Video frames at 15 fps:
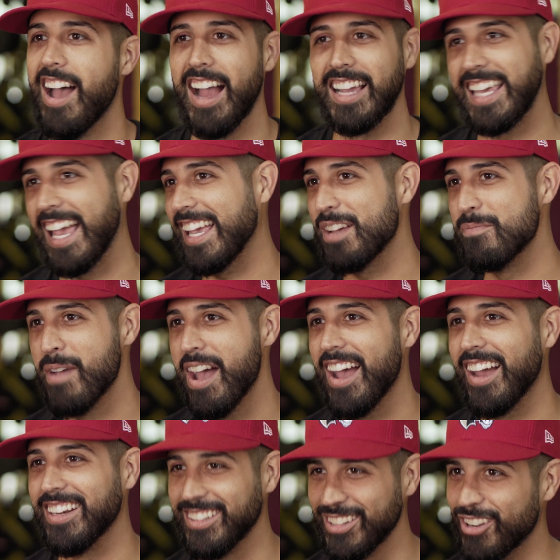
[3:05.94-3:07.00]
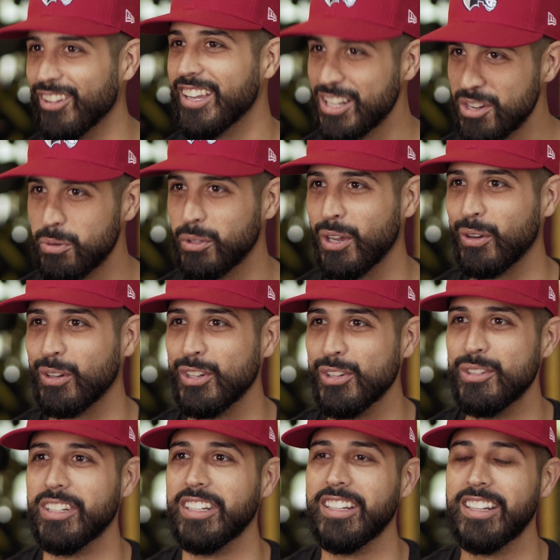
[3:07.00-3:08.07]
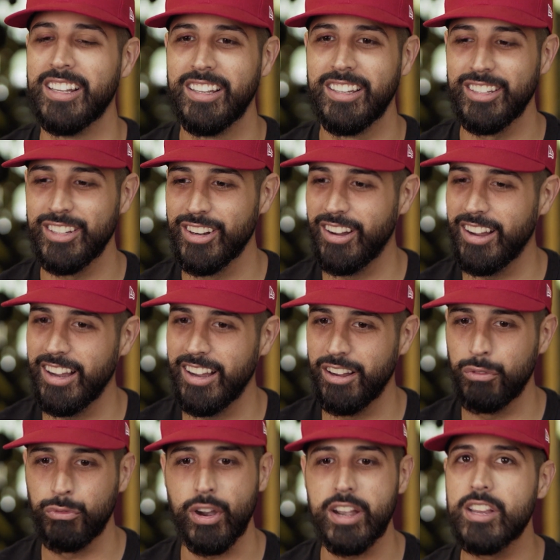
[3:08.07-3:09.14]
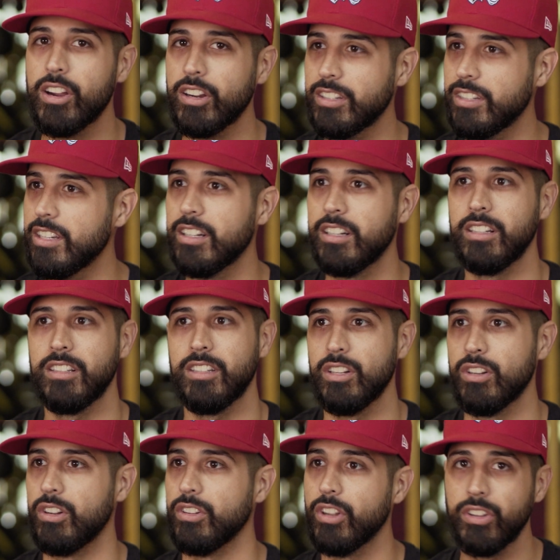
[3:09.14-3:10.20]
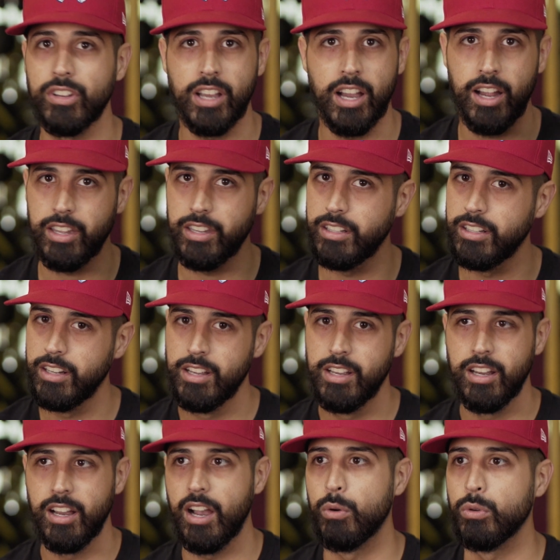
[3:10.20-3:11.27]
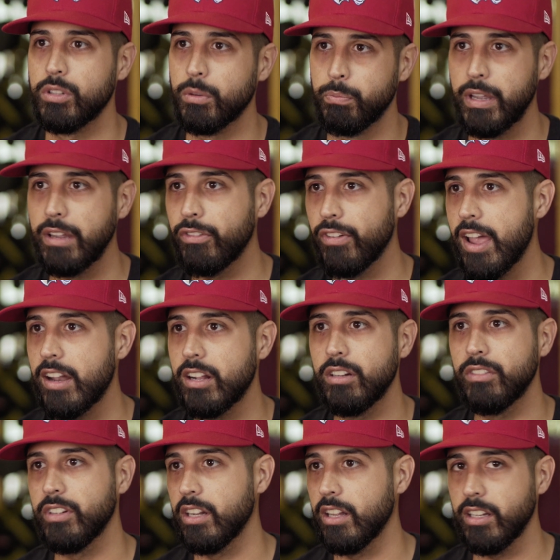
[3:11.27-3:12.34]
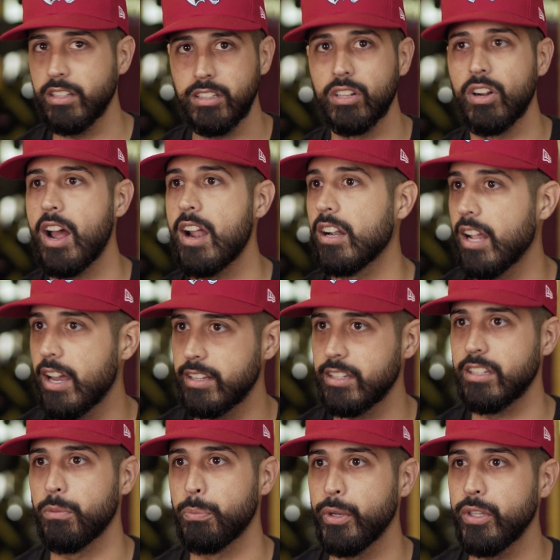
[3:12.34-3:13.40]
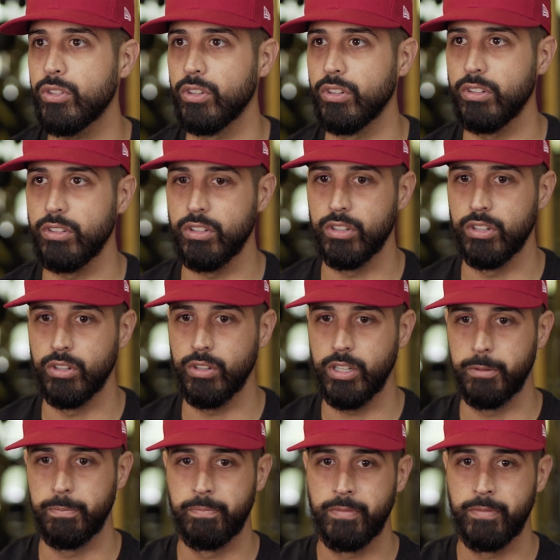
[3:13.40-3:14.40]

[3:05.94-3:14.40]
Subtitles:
I can't get mad, you know, they knew what they were doing. You know, Freddie Garcia, you know, another guy that I was a big fan of and I still idolize as a pitcher, you know.